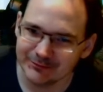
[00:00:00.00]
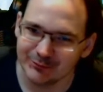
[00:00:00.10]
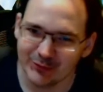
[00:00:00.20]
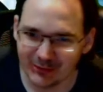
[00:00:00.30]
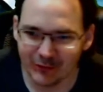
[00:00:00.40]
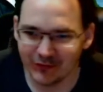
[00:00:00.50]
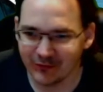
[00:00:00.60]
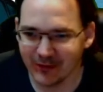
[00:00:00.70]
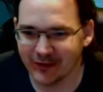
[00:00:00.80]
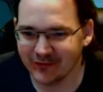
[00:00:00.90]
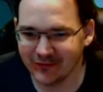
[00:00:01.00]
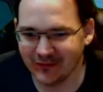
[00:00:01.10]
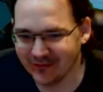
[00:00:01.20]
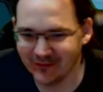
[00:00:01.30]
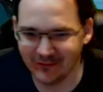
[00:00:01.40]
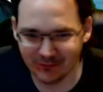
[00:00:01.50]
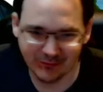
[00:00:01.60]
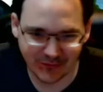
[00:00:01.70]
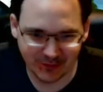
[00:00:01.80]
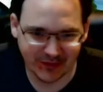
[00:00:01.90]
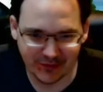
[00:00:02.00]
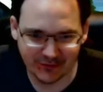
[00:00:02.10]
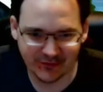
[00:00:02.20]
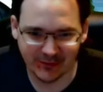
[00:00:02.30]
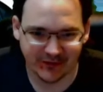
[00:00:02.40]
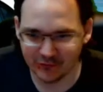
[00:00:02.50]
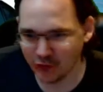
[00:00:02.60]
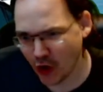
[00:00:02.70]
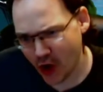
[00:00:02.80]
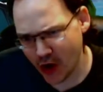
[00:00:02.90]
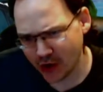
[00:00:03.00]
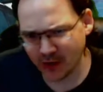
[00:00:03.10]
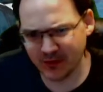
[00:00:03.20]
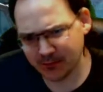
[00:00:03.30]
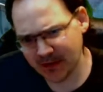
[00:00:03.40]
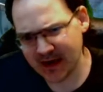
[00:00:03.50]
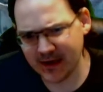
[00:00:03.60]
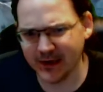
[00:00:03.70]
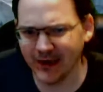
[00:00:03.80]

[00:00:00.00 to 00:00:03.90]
But I'm in North America, so that's the big news to me is, hey, coming to me.